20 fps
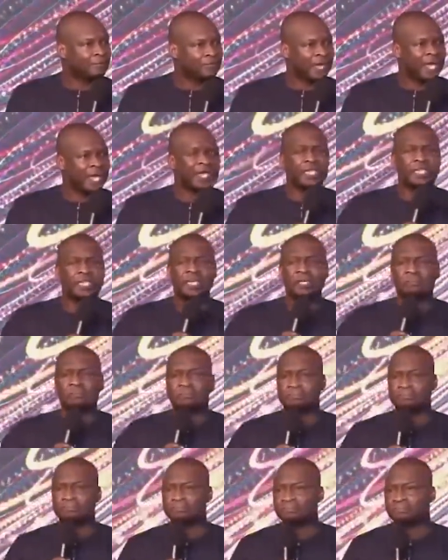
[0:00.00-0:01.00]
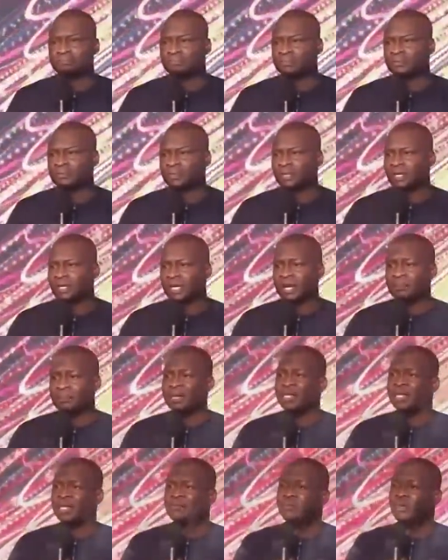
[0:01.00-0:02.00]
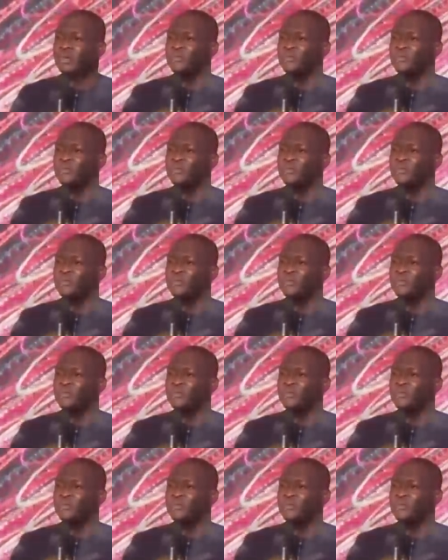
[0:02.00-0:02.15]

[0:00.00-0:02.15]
thank him let me give